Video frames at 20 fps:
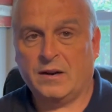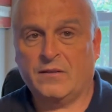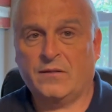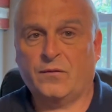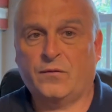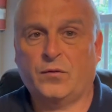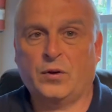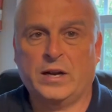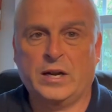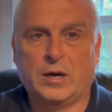
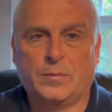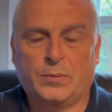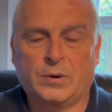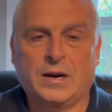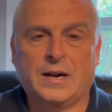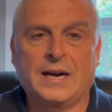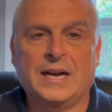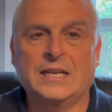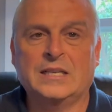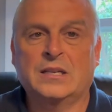free
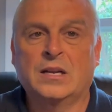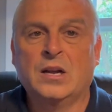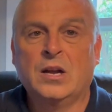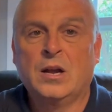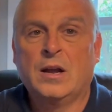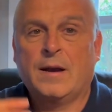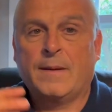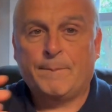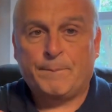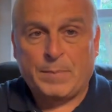enterprise,
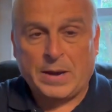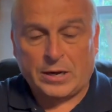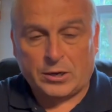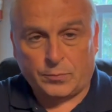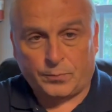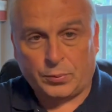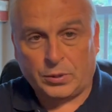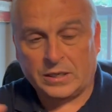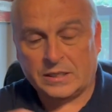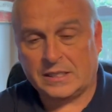better
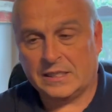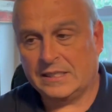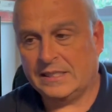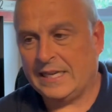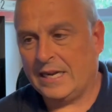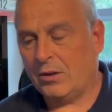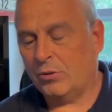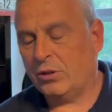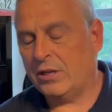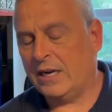prisons
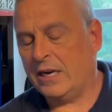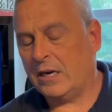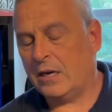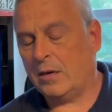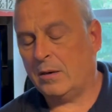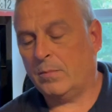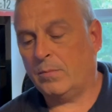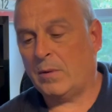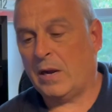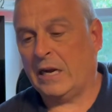out
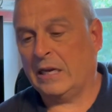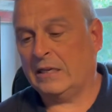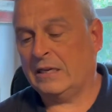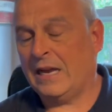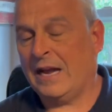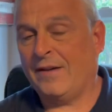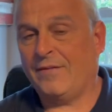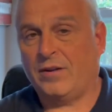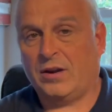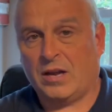there. I
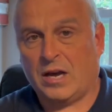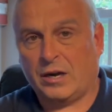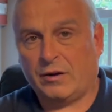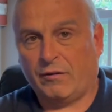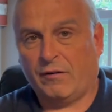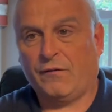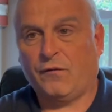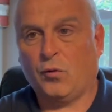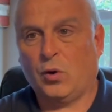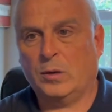have a lot of
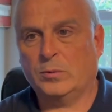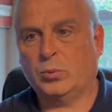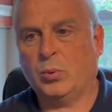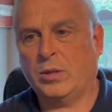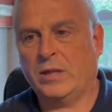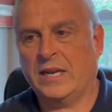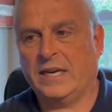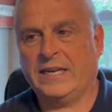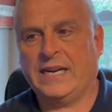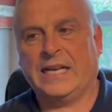reforms
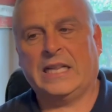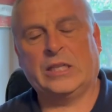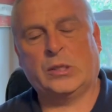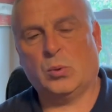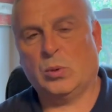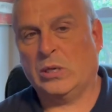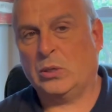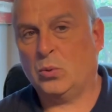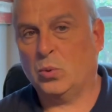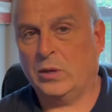within
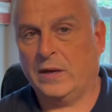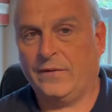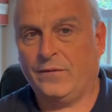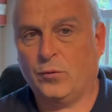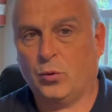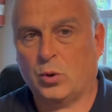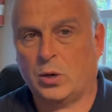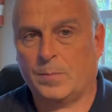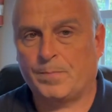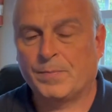
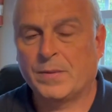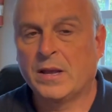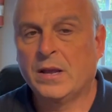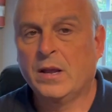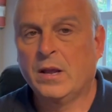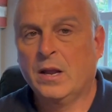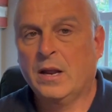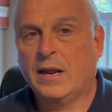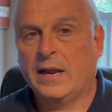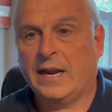Haley2024,
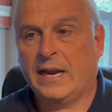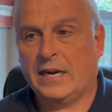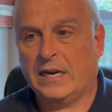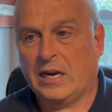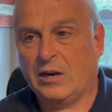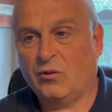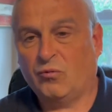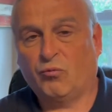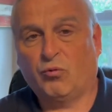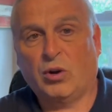and
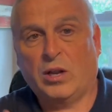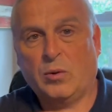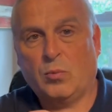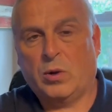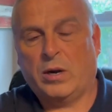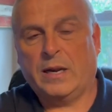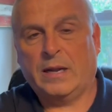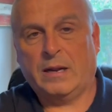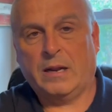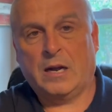I really
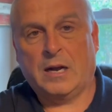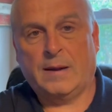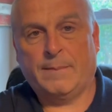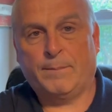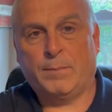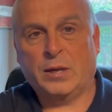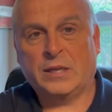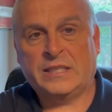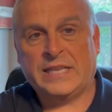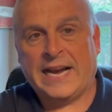want to
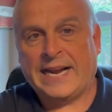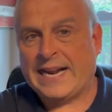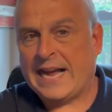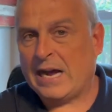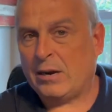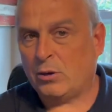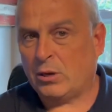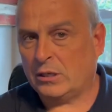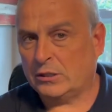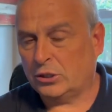push that
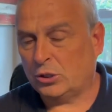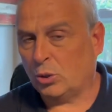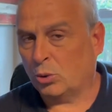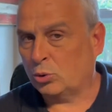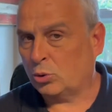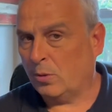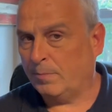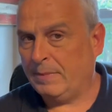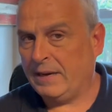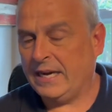out on
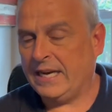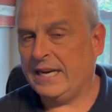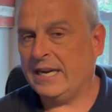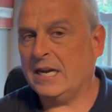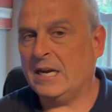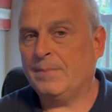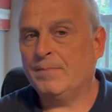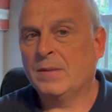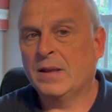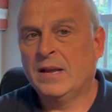social
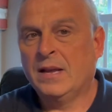media,